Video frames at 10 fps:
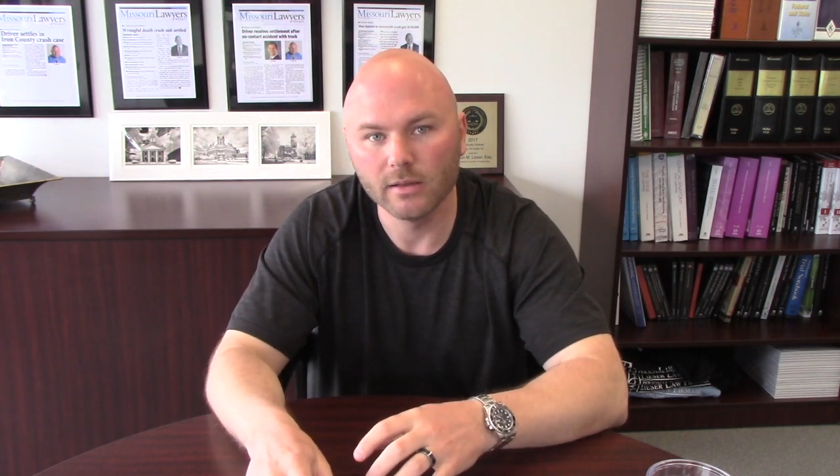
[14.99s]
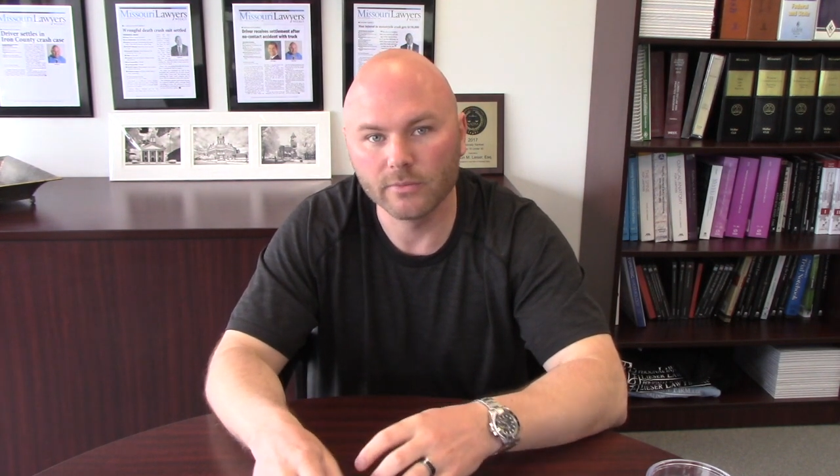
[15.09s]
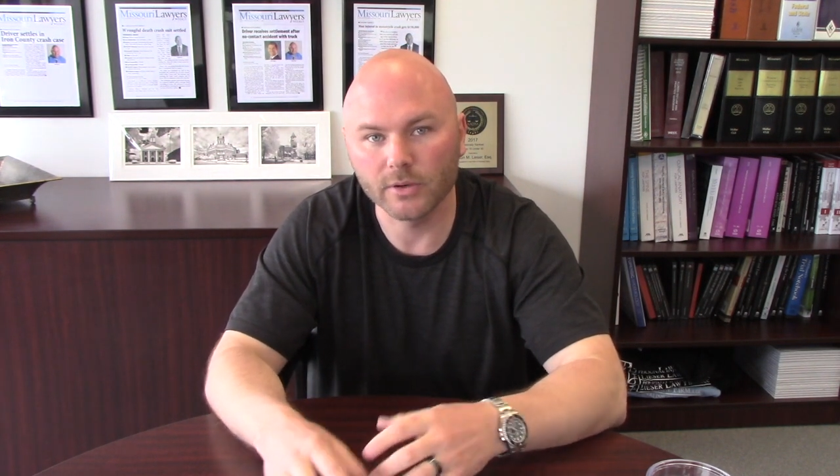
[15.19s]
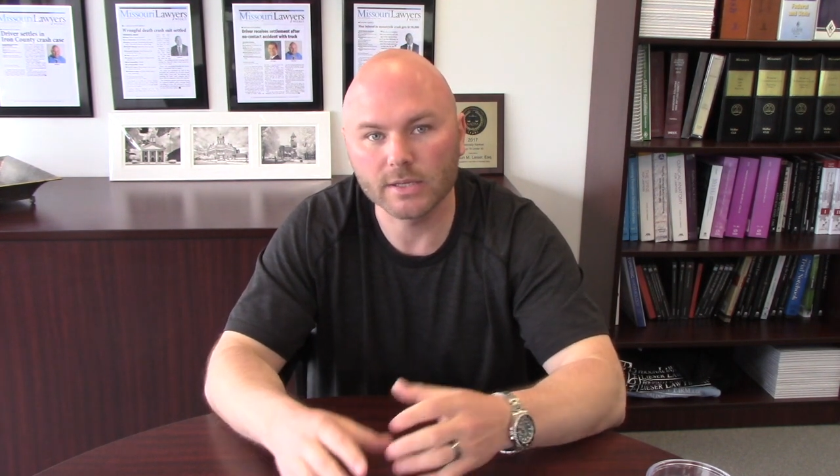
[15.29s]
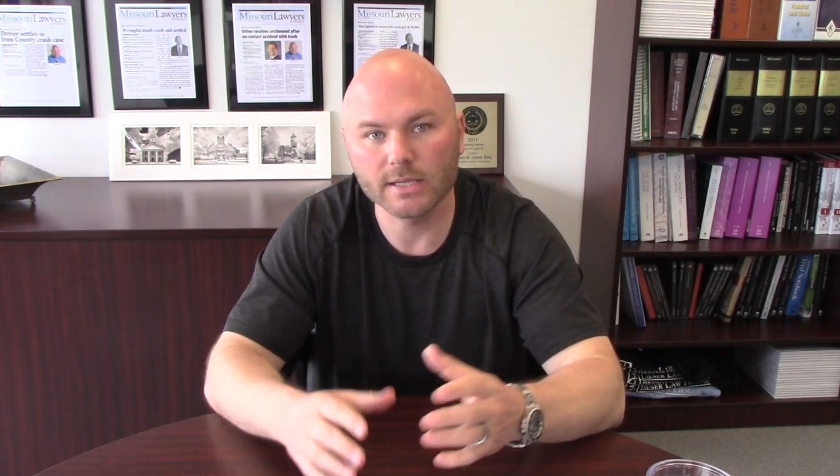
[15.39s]

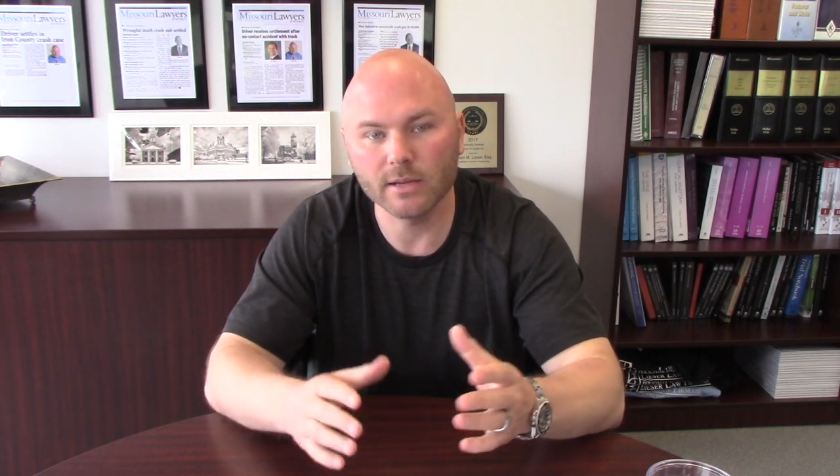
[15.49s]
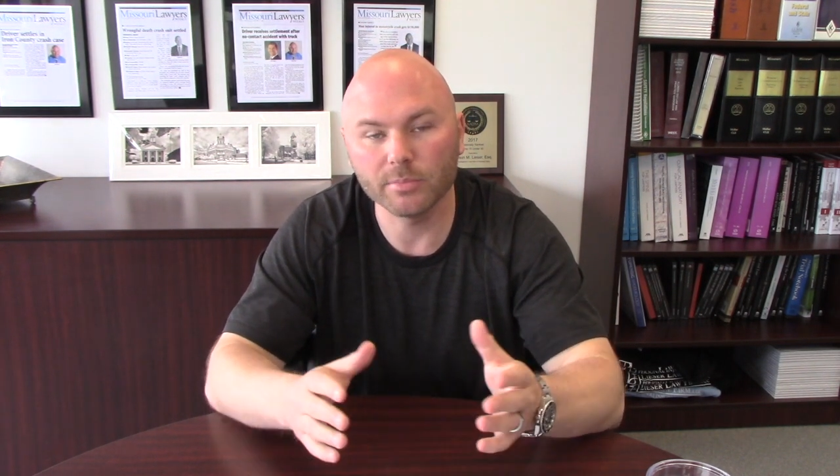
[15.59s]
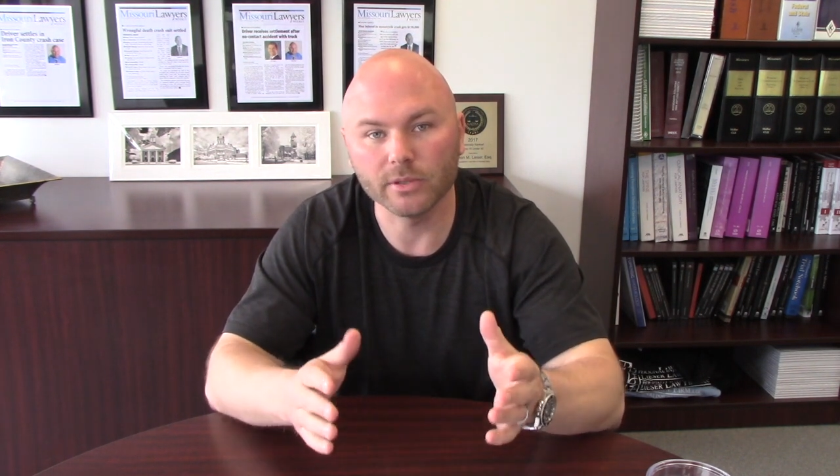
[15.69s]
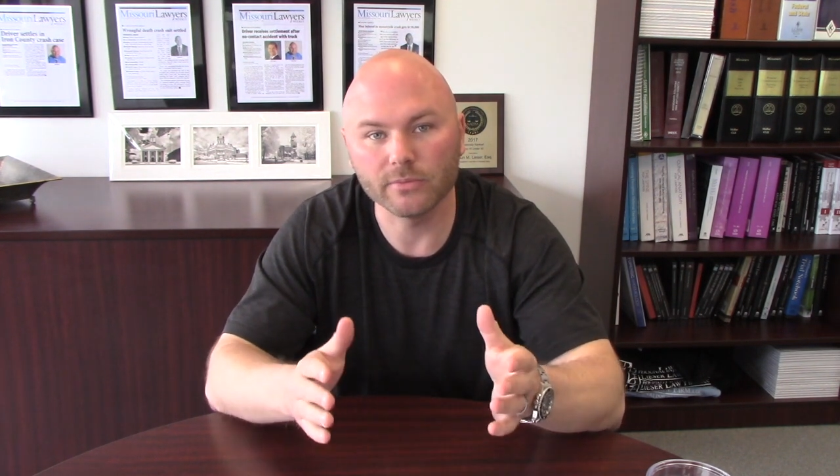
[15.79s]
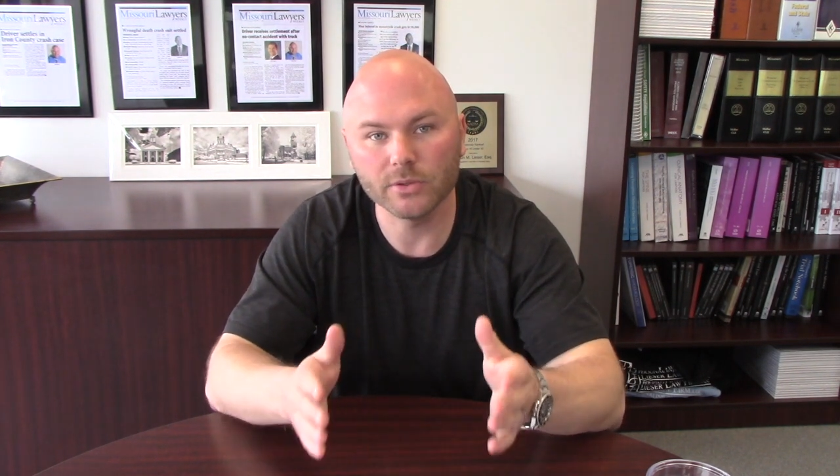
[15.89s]
for
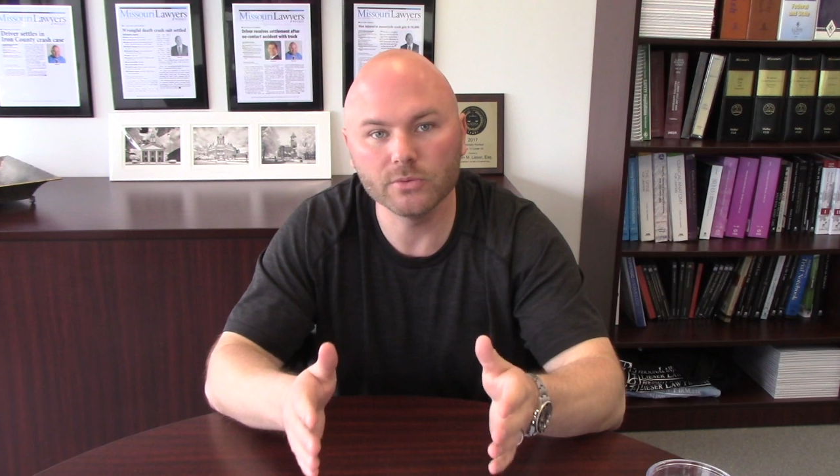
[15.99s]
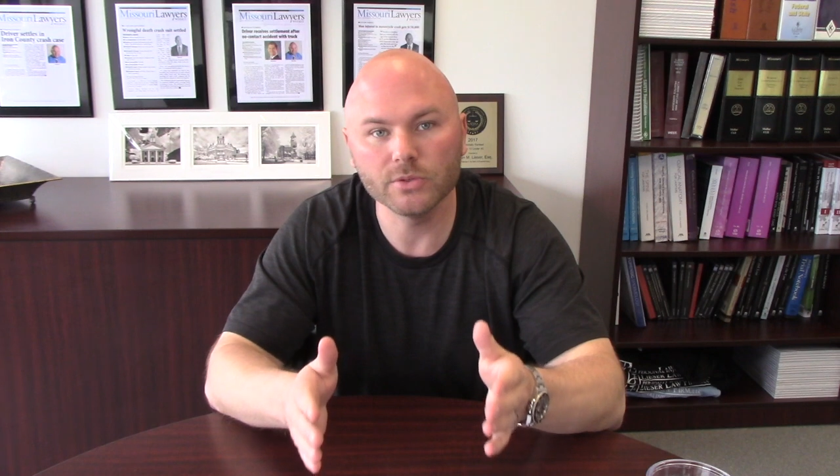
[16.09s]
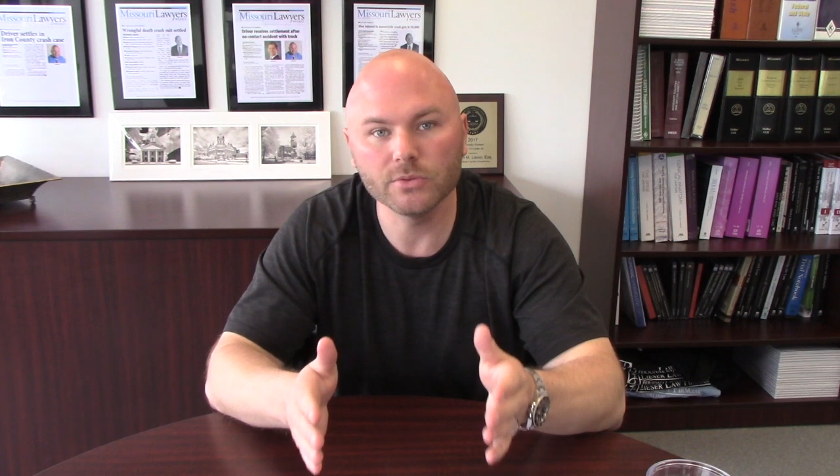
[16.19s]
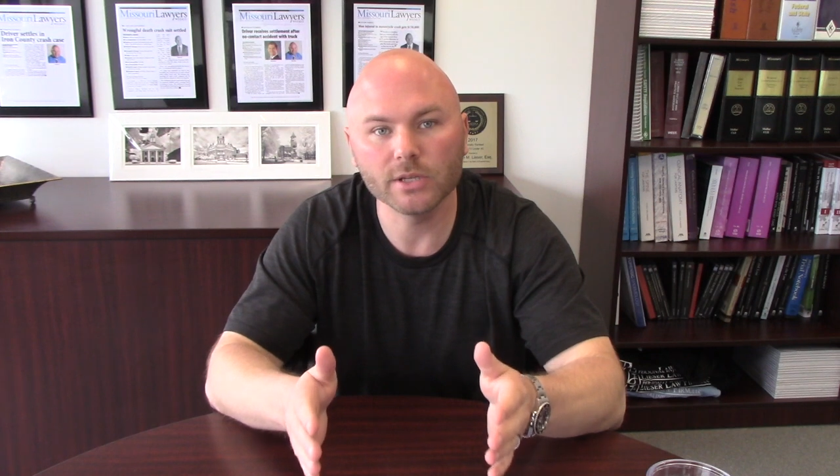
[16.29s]
example, if you do